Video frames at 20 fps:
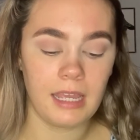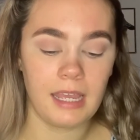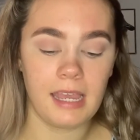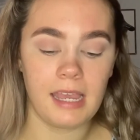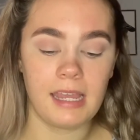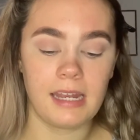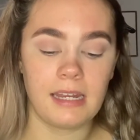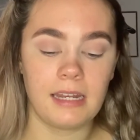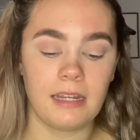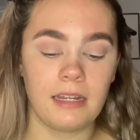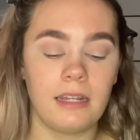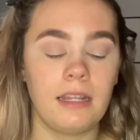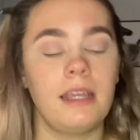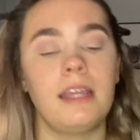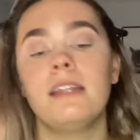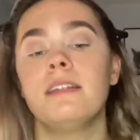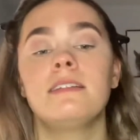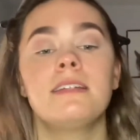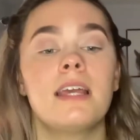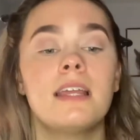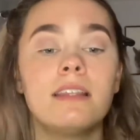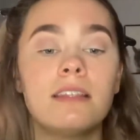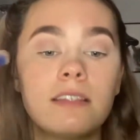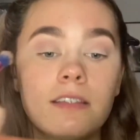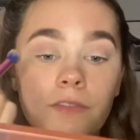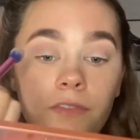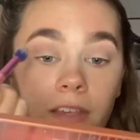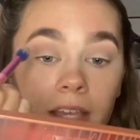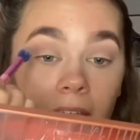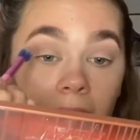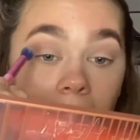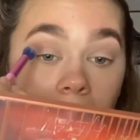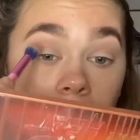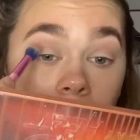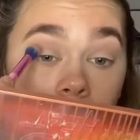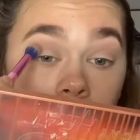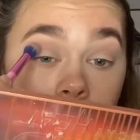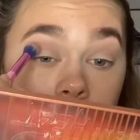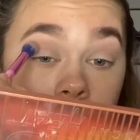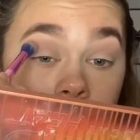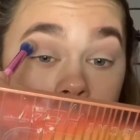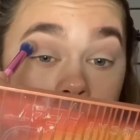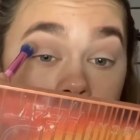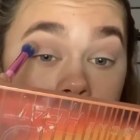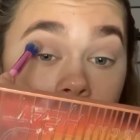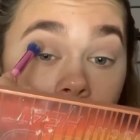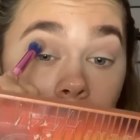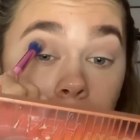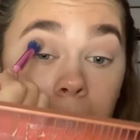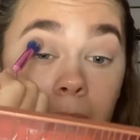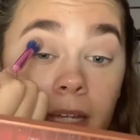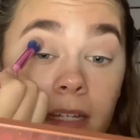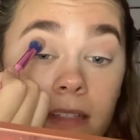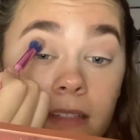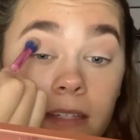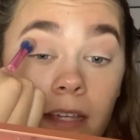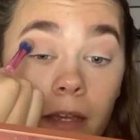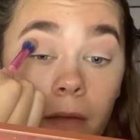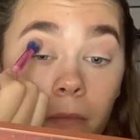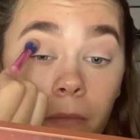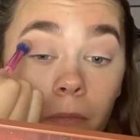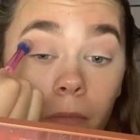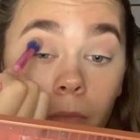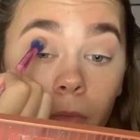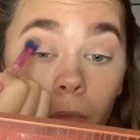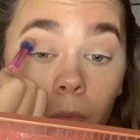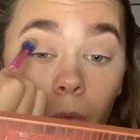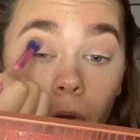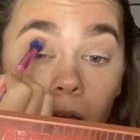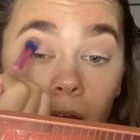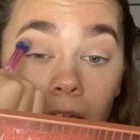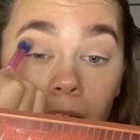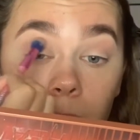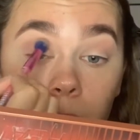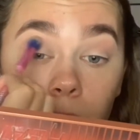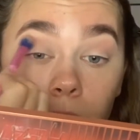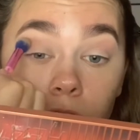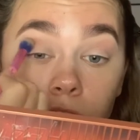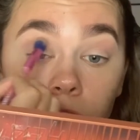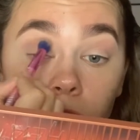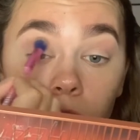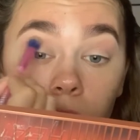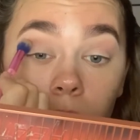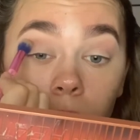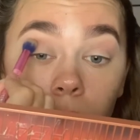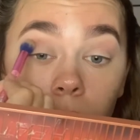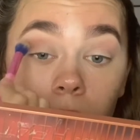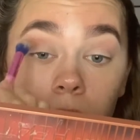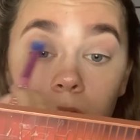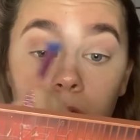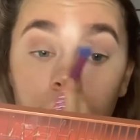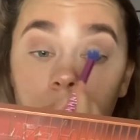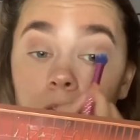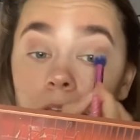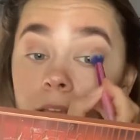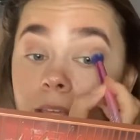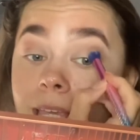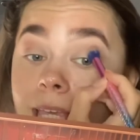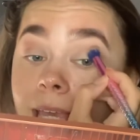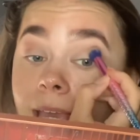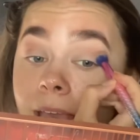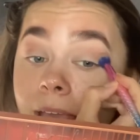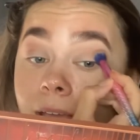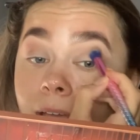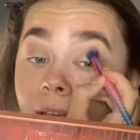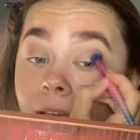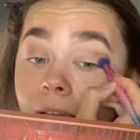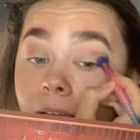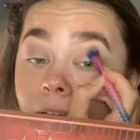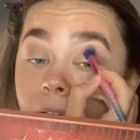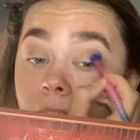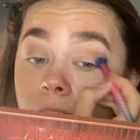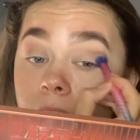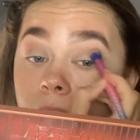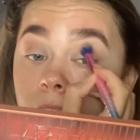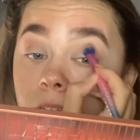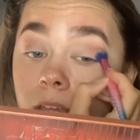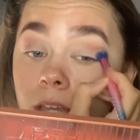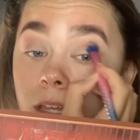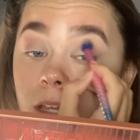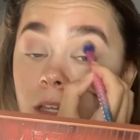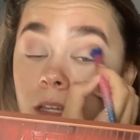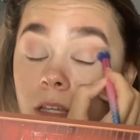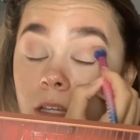in intensive care and me and Tim were able to get a